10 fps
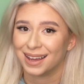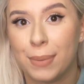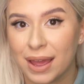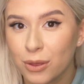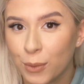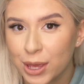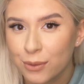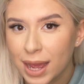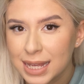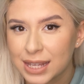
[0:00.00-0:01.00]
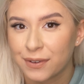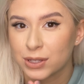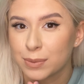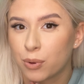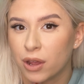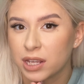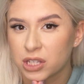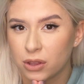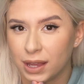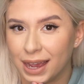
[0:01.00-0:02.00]
By the way, you guys, I found some products
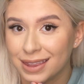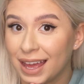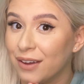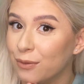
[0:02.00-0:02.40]
online that have